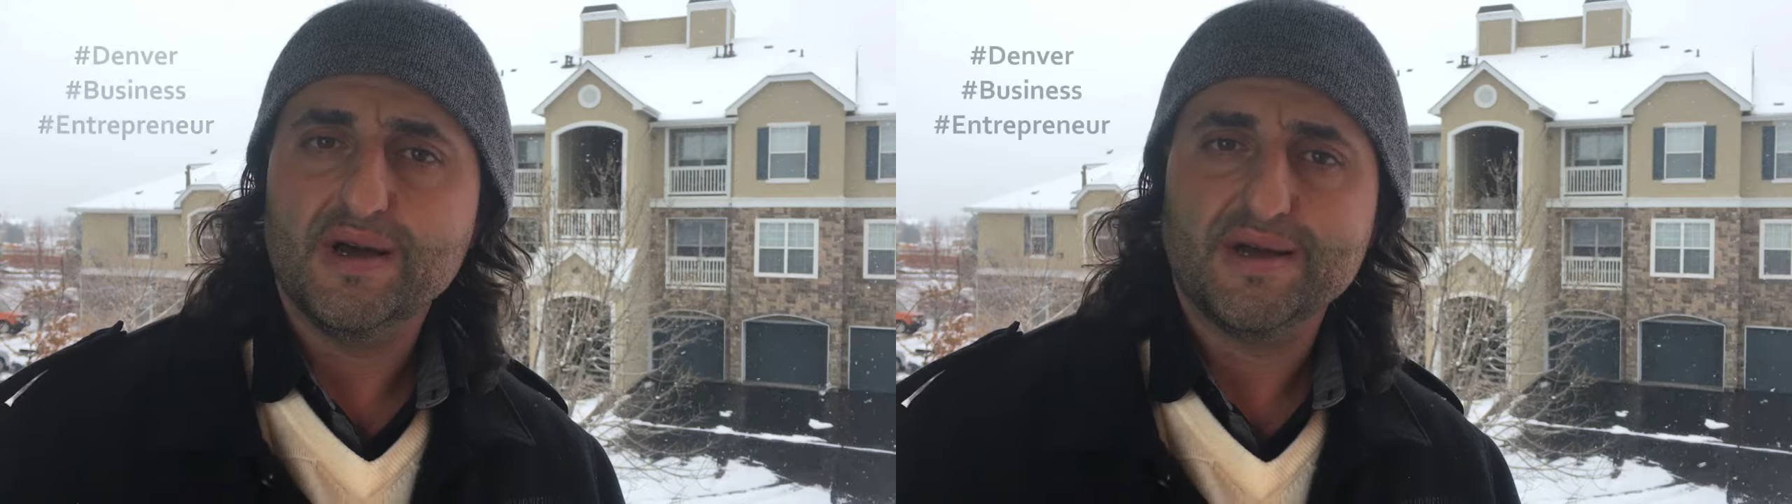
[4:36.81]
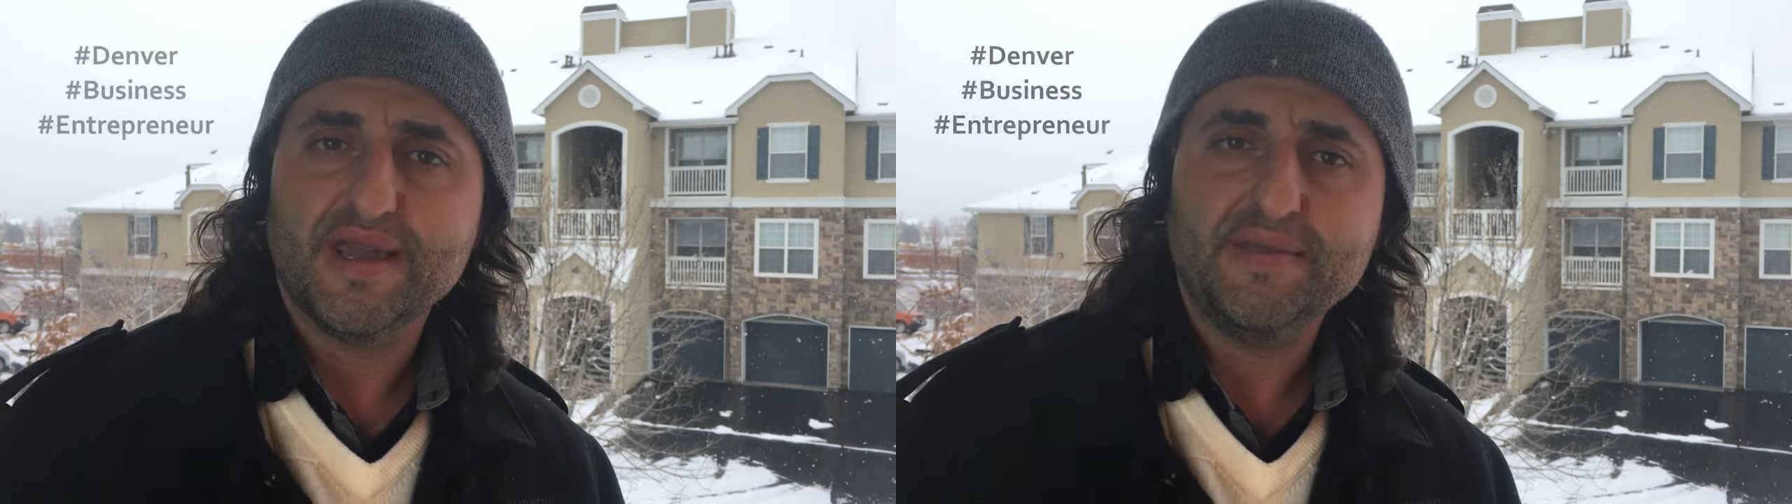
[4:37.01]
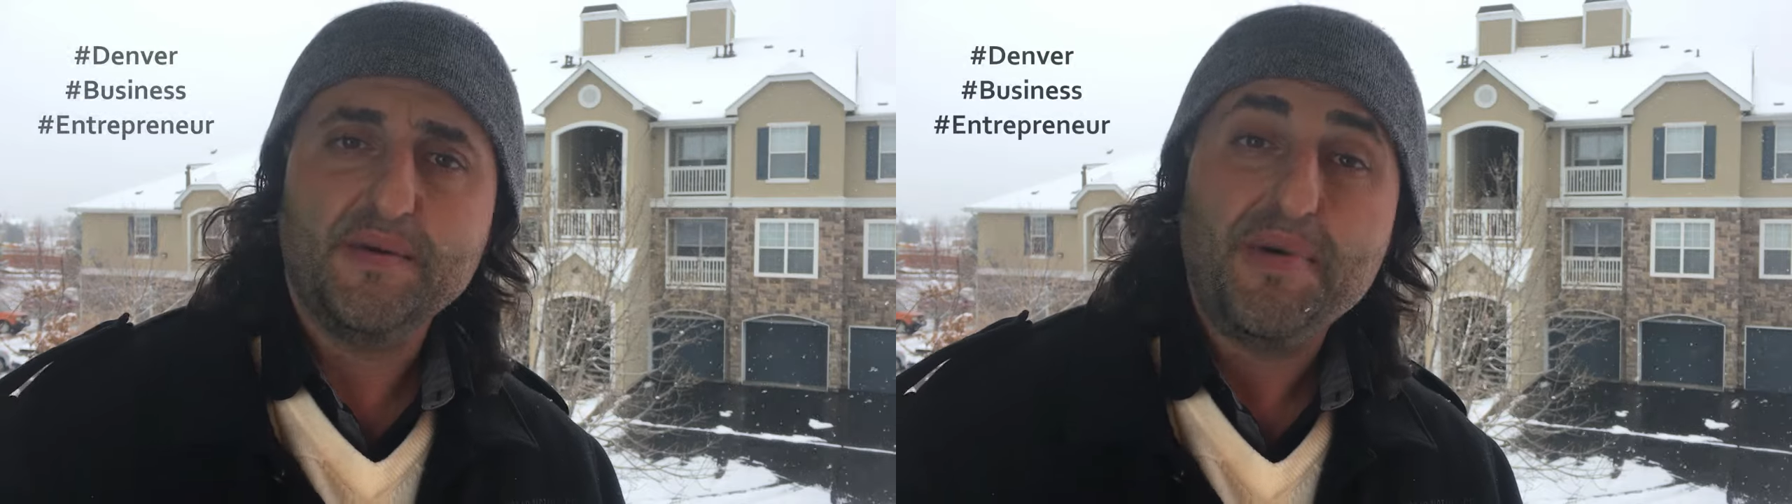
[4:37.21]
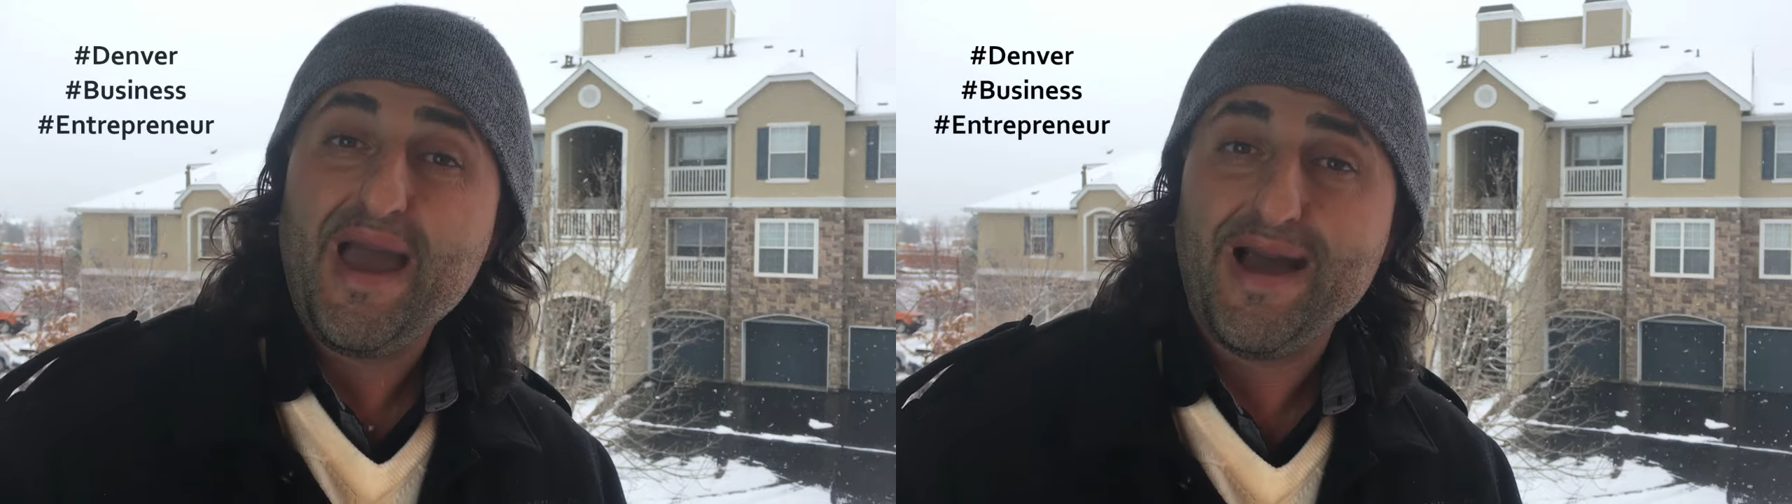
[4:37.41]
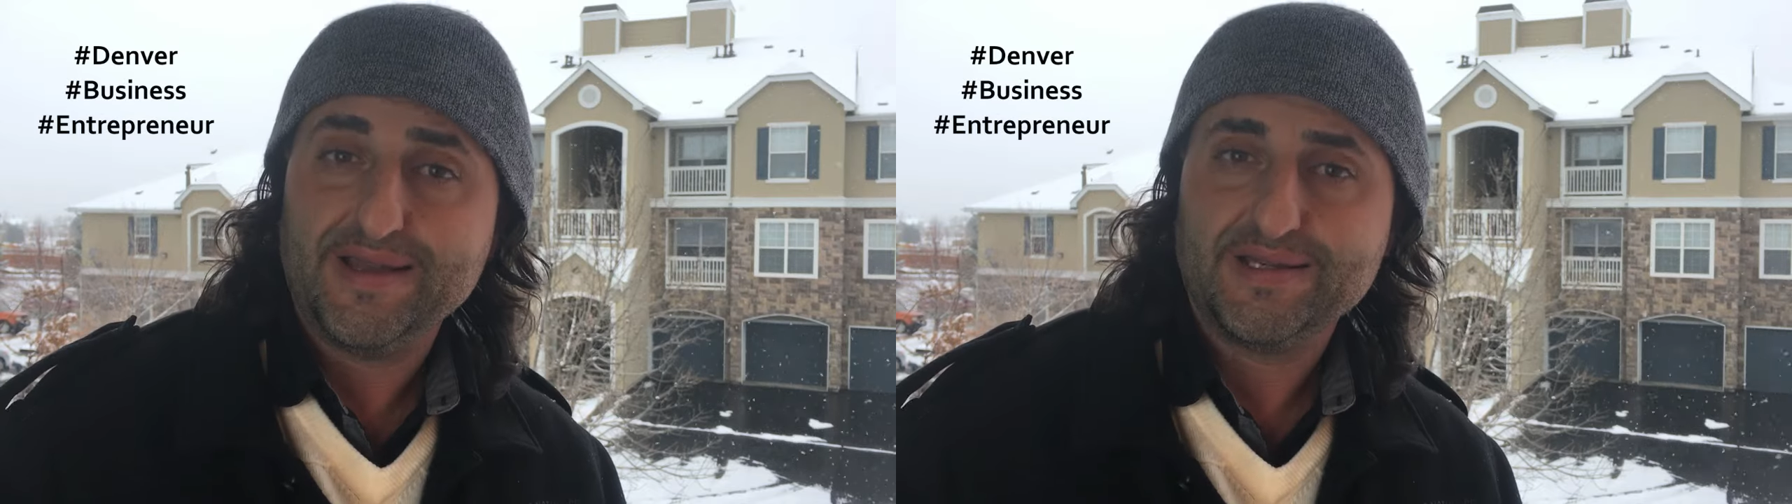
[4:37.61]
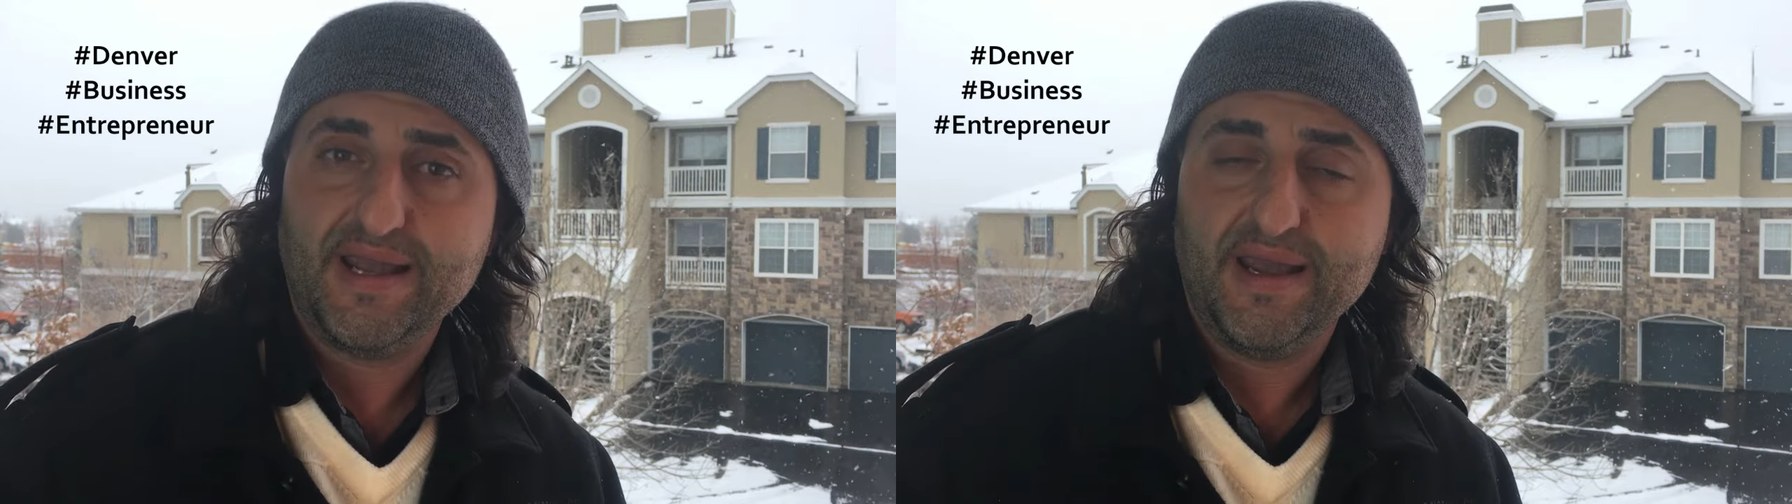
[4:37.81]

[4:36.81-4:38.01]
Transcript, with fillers: uh, in the past?